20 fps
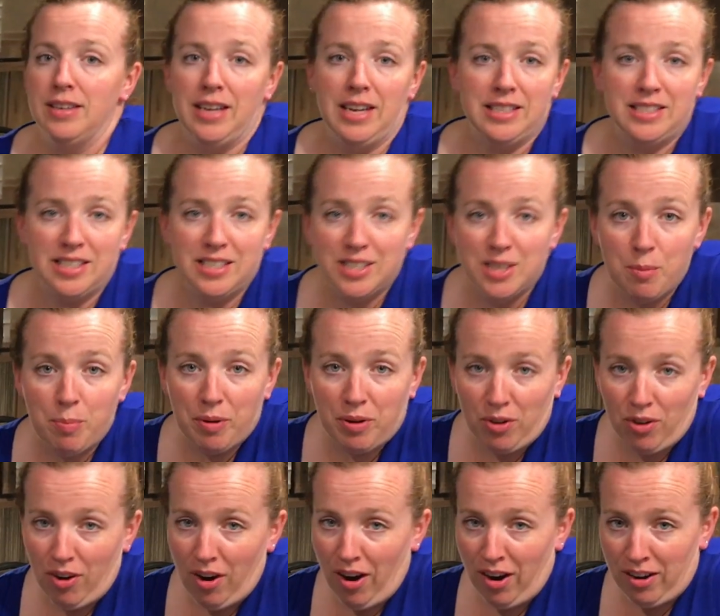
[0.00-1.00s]
It's a
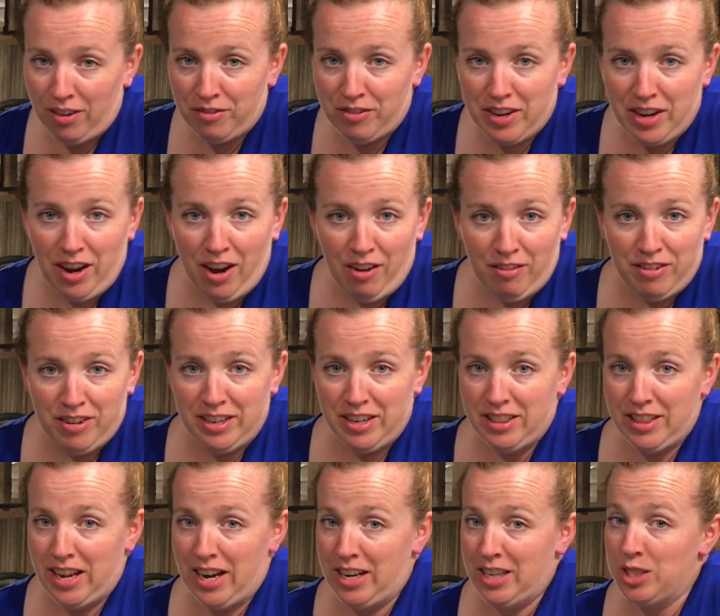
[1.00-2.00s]
typical RV oven
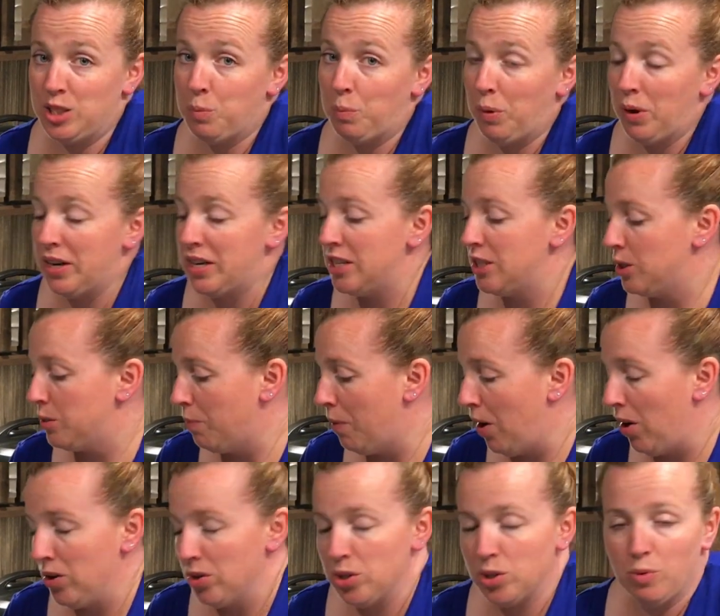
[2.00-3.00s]
in that it's pretty
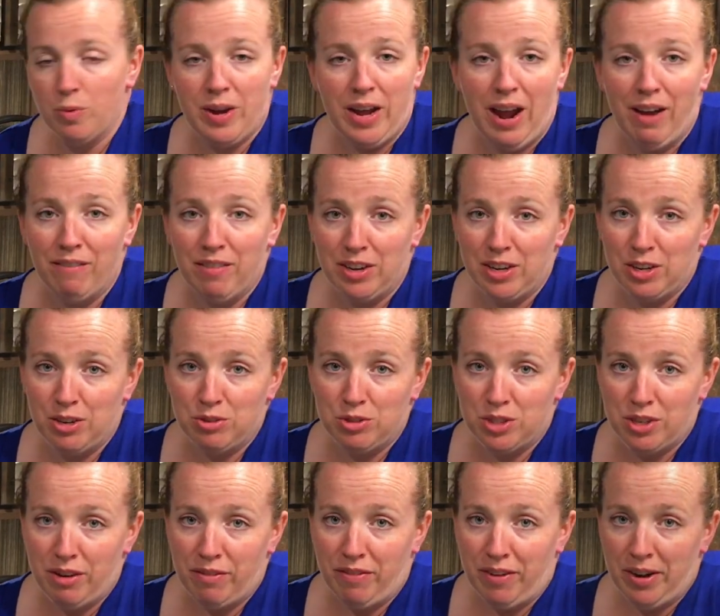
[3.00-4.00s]
small, so we haven't
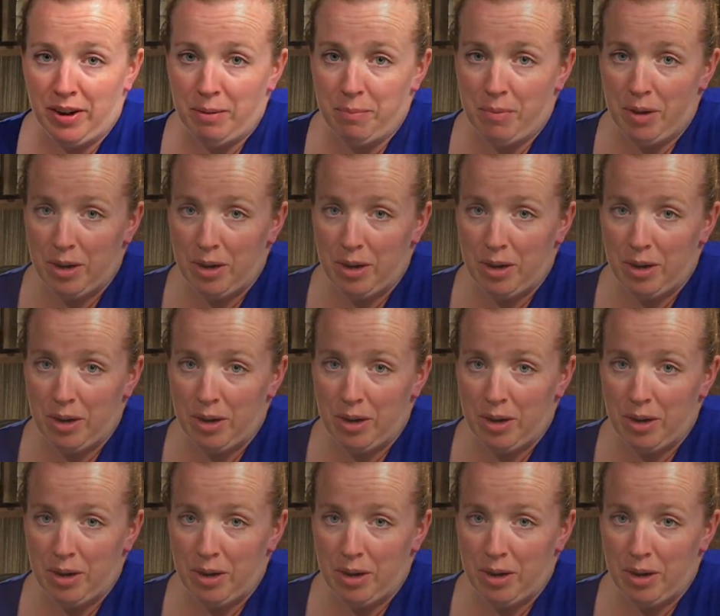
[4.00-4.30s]
used it very